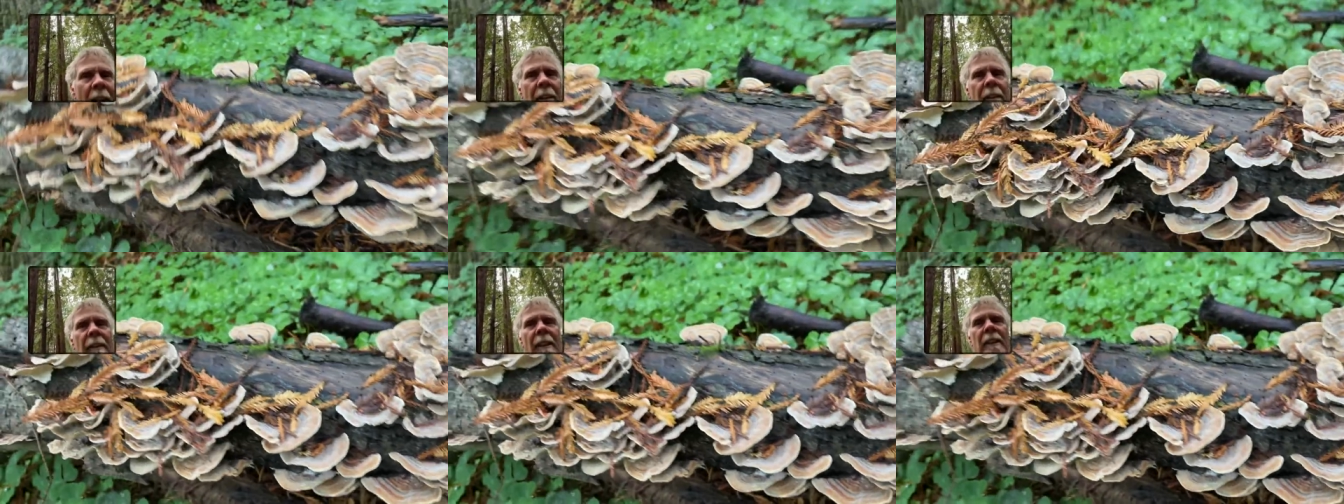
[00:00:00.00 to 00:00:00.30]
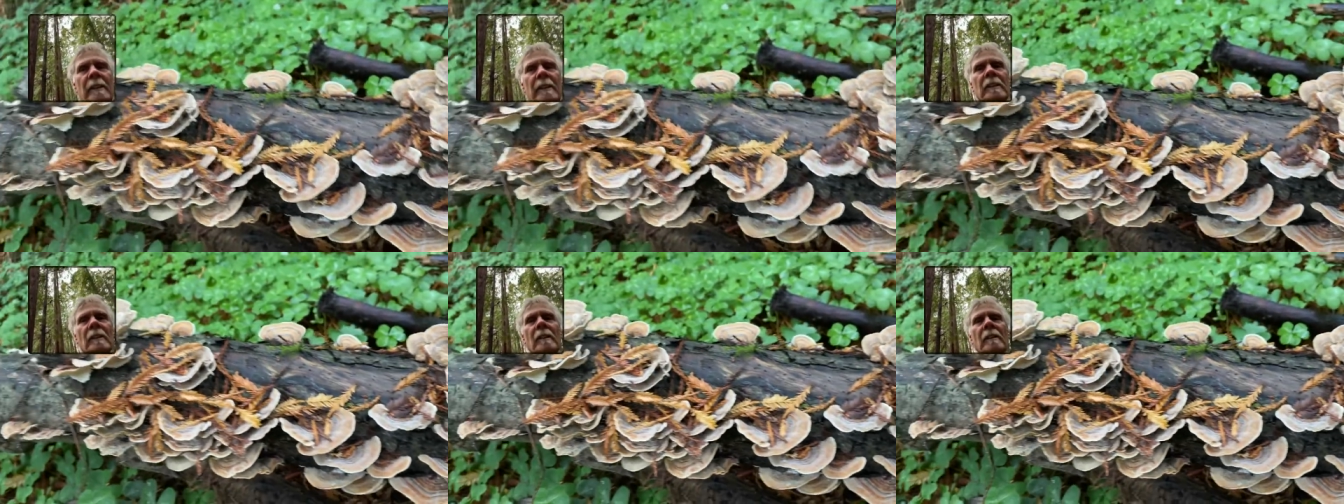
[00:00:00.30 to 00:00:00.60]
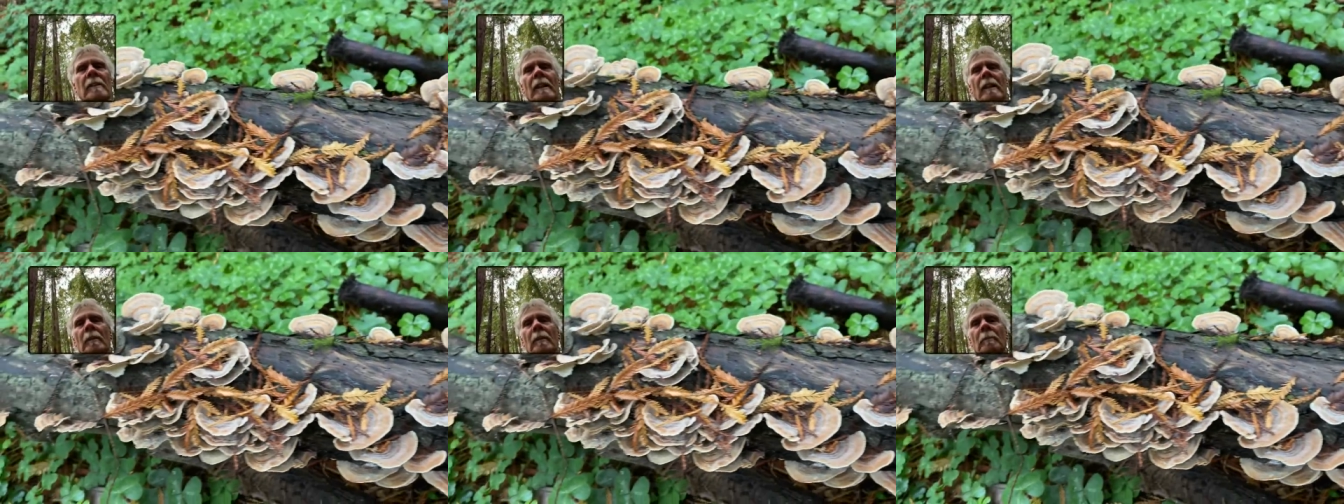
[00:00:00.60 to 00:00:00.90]
They,
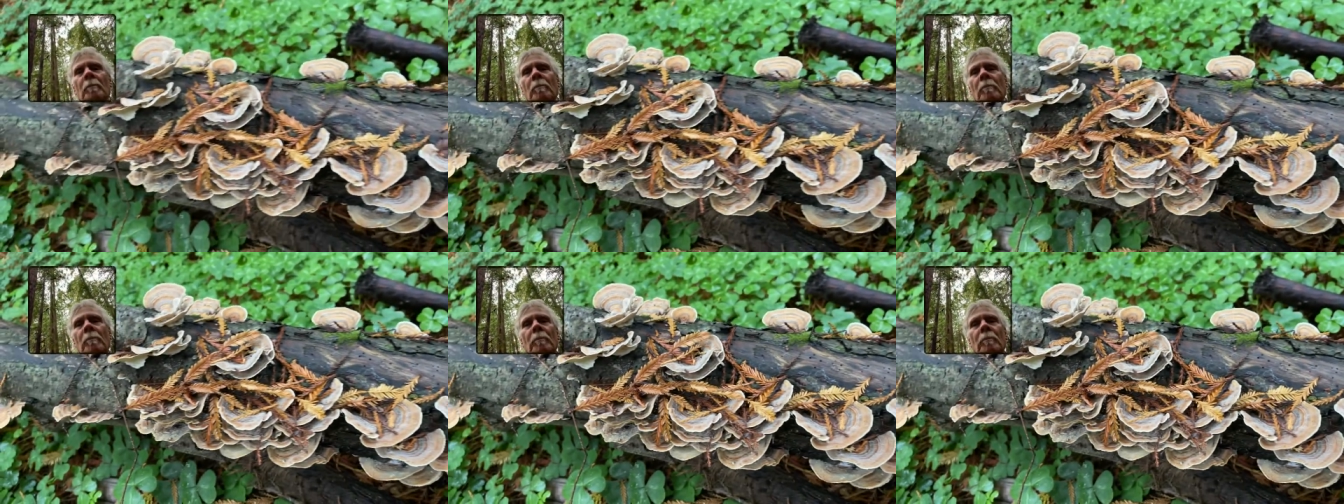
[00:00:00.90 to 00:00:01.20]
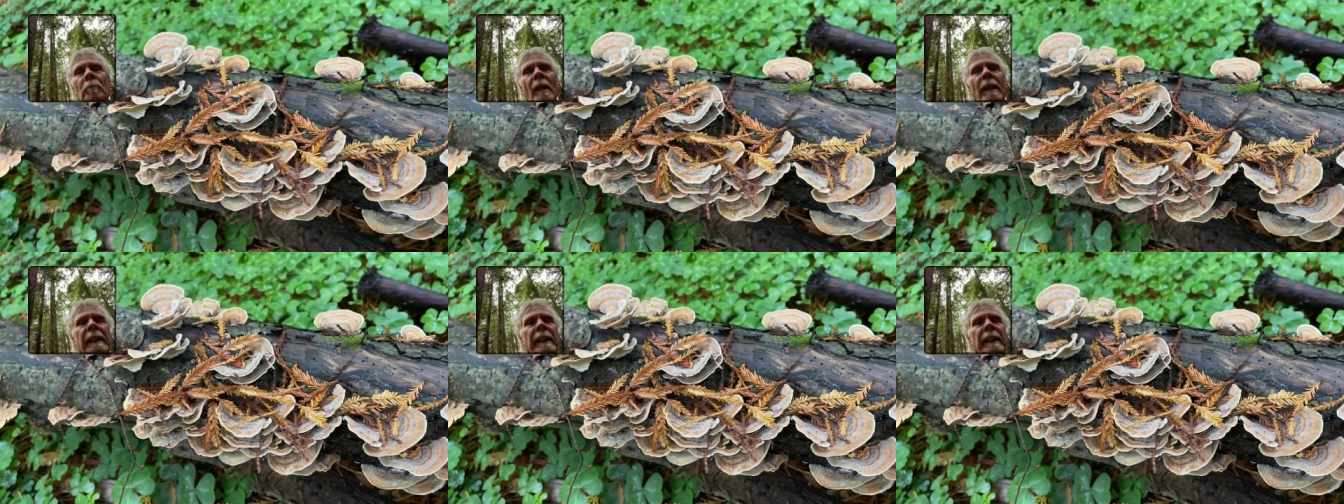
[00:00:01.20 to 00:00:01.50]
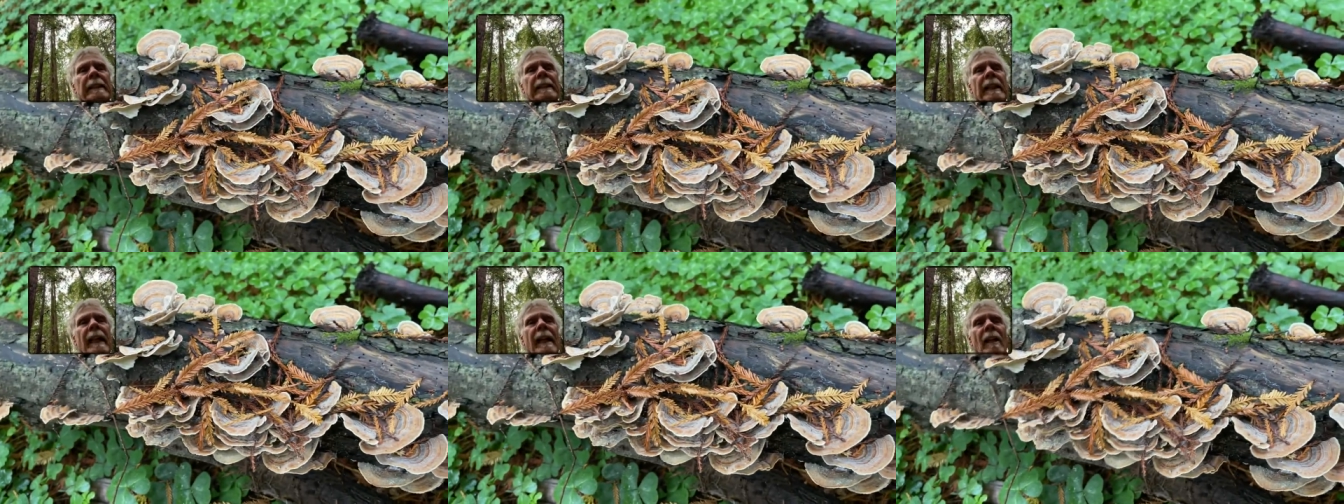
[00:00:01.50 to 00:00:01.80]
they're
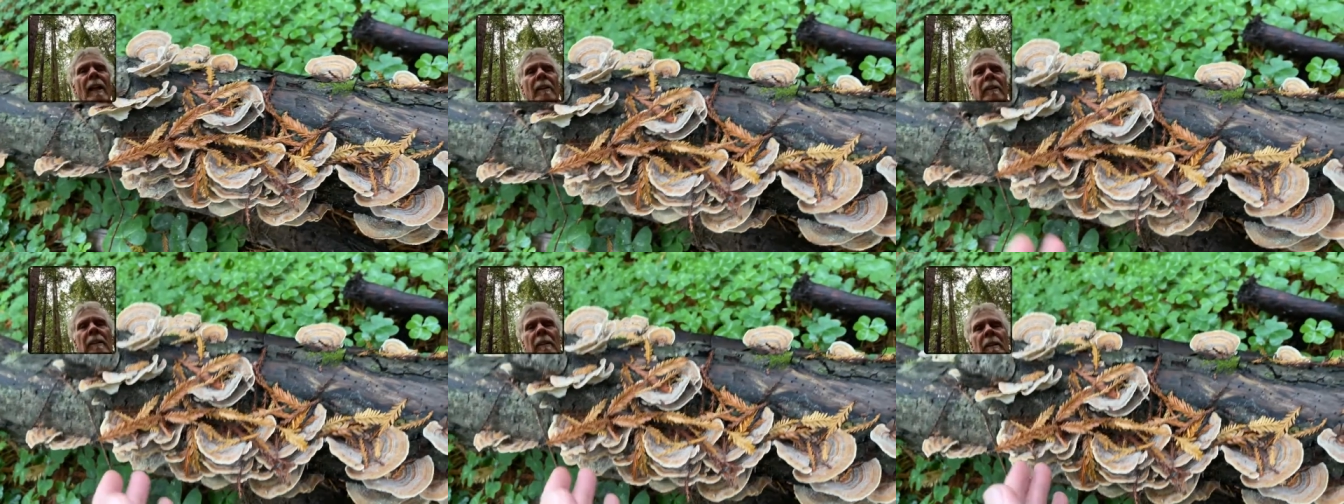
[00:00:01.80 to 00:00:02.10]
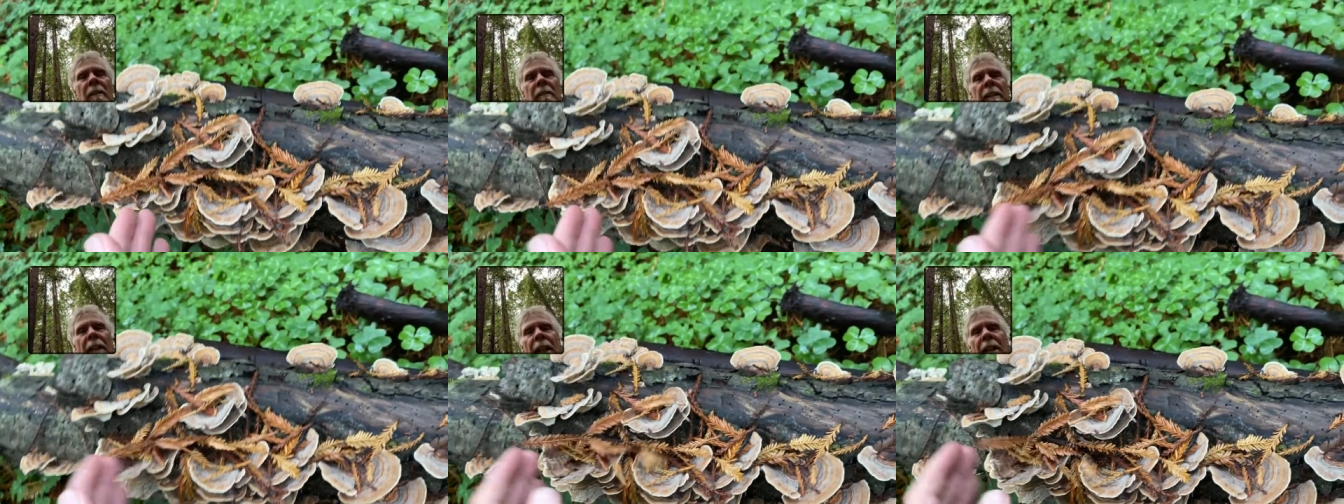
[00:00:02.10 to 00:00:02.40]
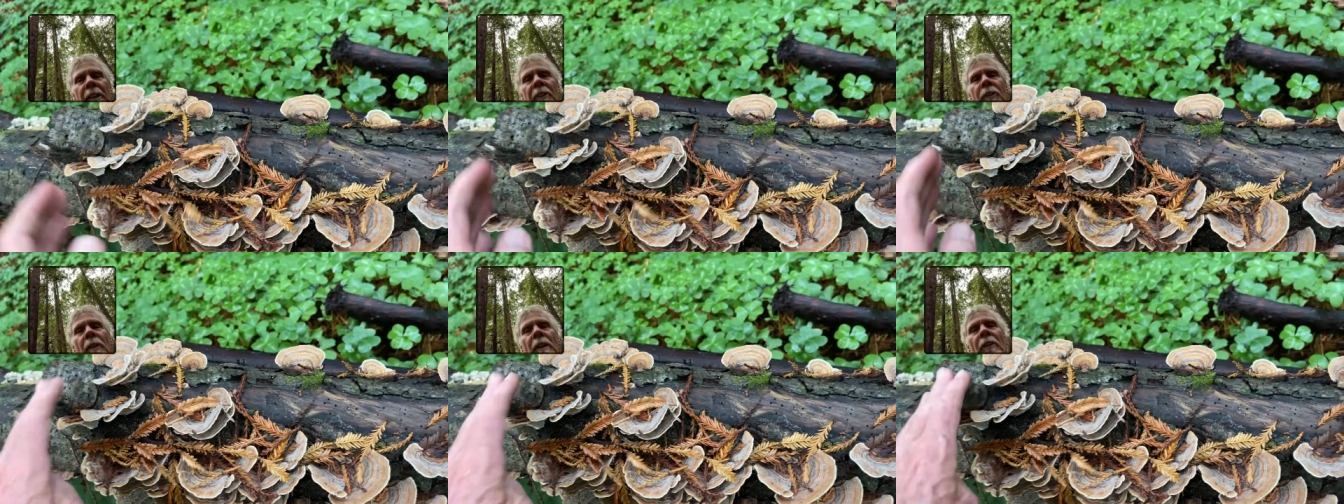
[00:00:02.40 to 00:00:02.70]
breaking down dead
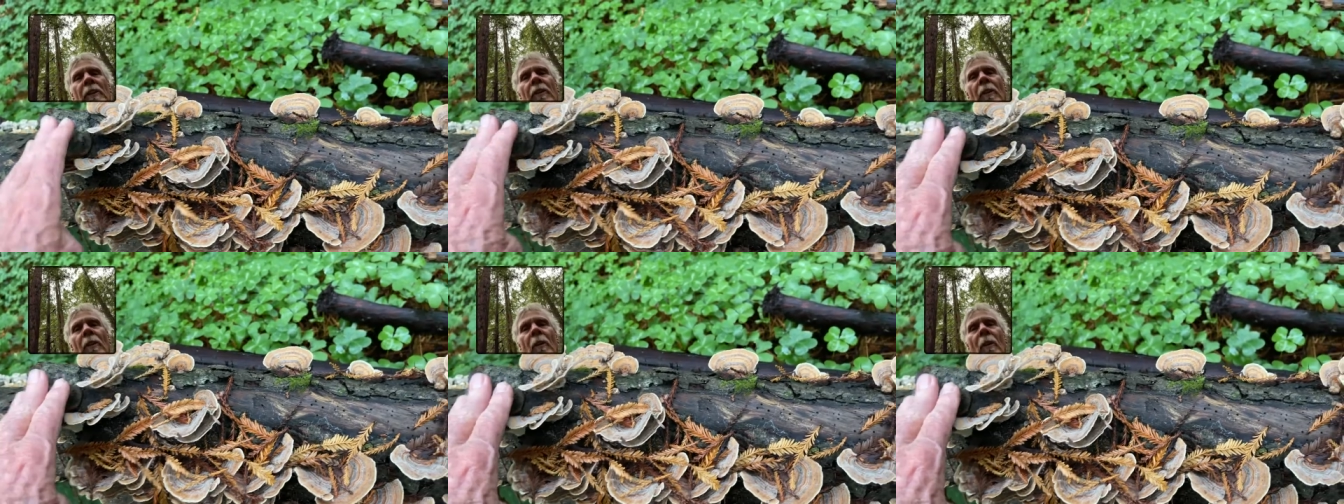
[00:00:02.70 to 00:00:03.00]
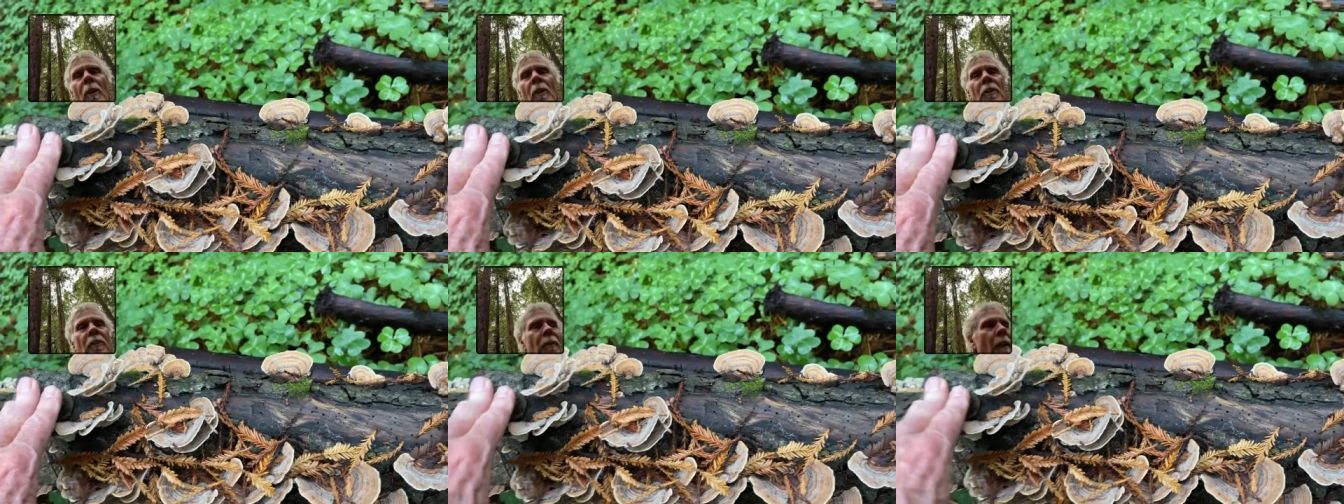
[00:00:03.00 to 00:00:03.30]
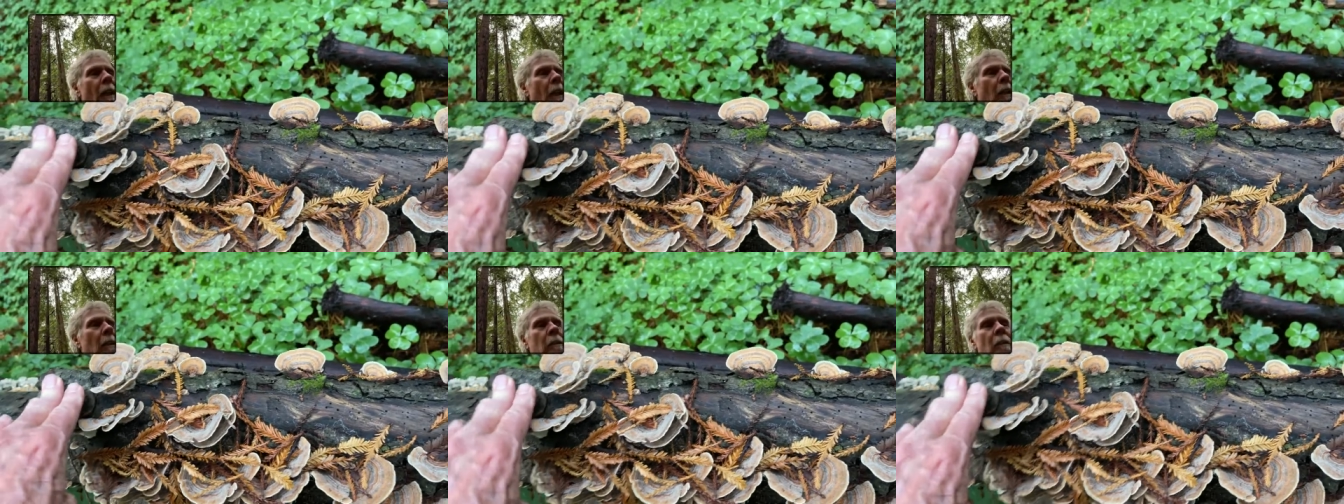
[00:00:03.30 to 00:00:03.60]
trees. They're always
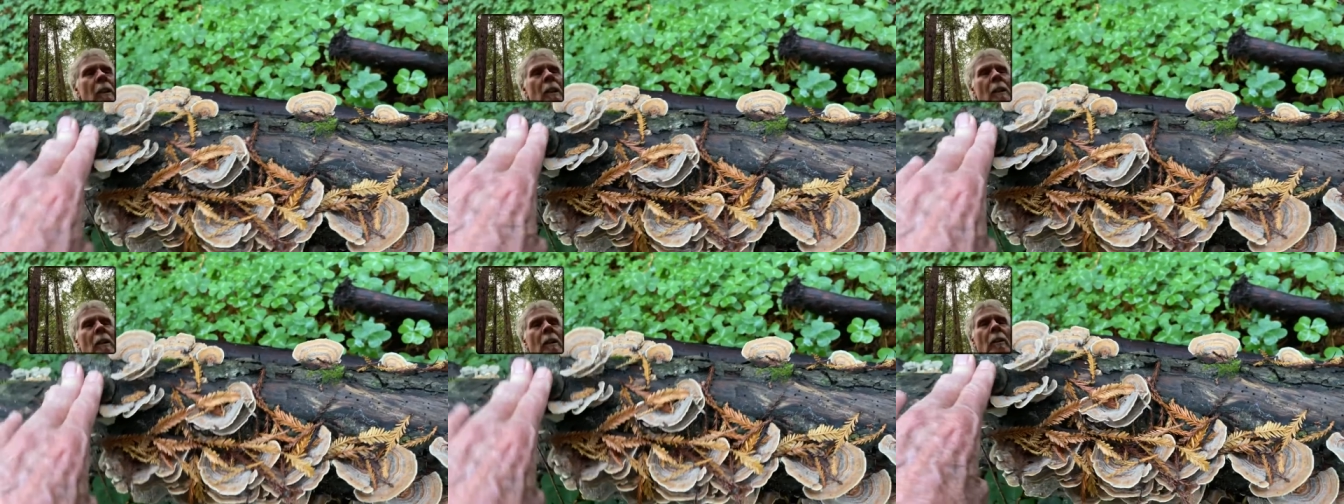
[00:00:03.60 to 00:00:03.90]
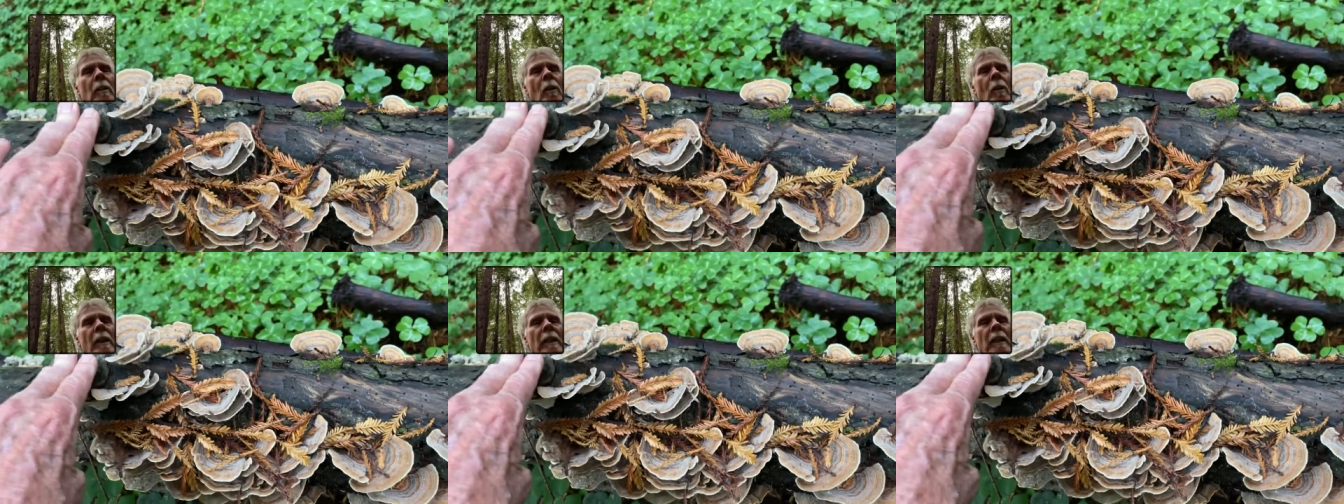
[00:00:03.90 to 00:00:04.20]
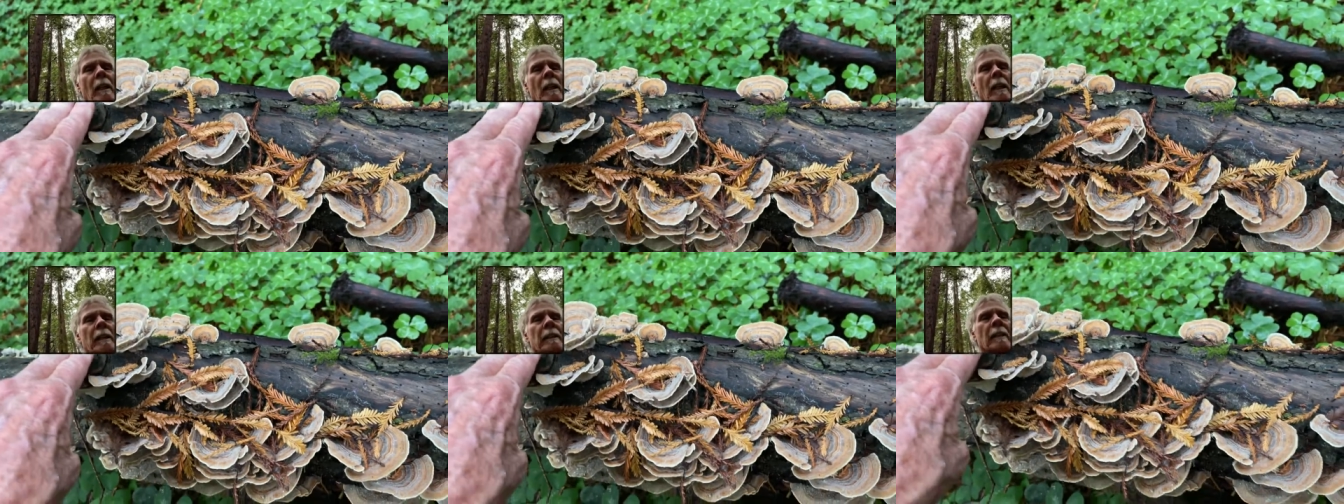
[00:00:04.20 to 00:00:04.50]
found growing
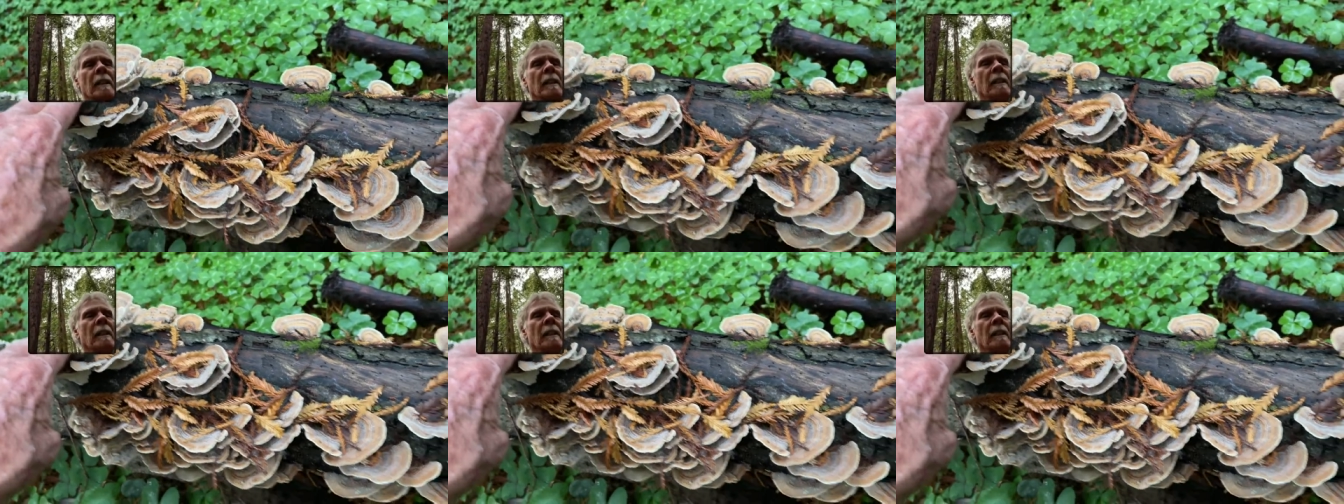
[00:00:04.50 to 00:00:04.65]
on